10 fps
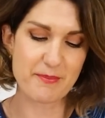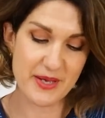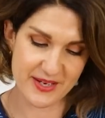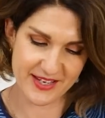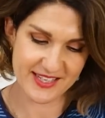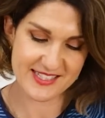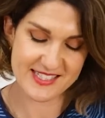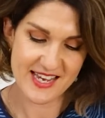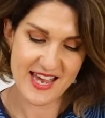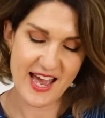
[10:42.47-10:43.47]
But
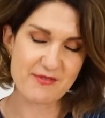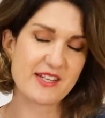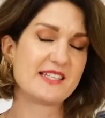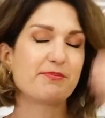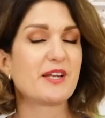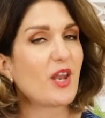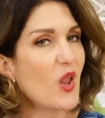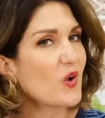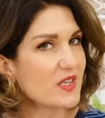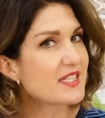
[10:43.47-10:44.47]
haven't, it's been a
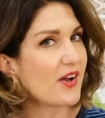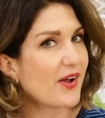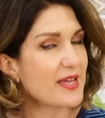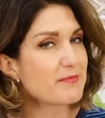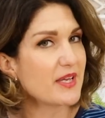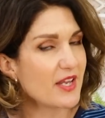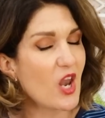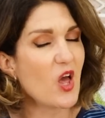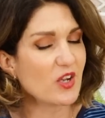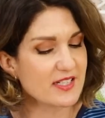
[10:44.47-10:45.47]
long time, a
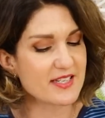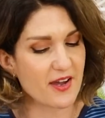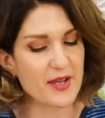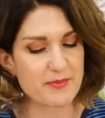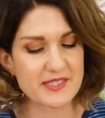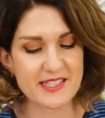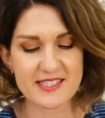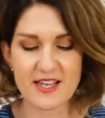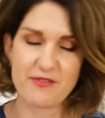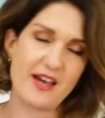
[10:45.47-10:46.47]
long time
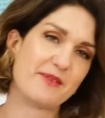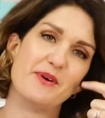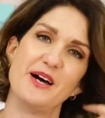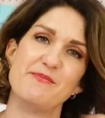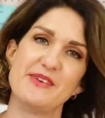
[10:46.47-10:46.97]
since I've had my